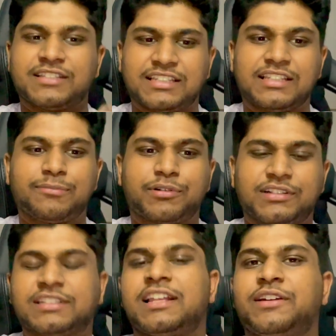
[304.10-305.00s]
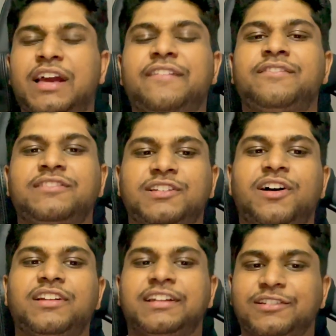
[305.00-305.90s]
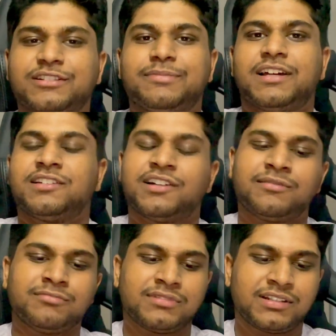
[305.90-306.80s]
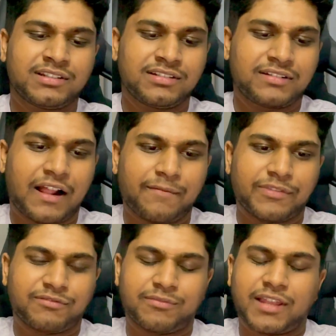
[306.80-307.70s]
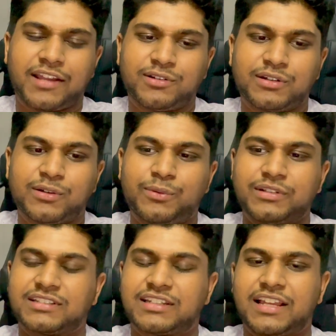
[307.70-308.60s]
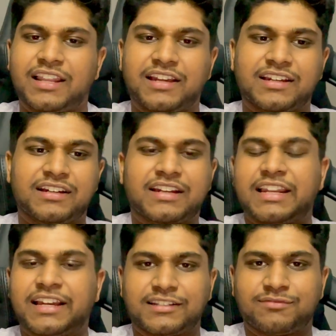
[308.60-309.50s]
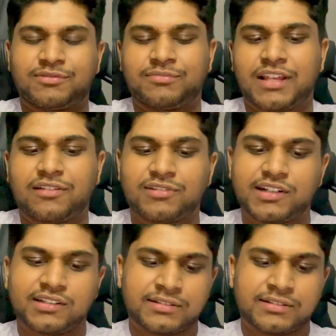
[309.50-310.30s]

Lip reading: see the project that you have done in your spare time. And from that you could always get like a connection from that, right?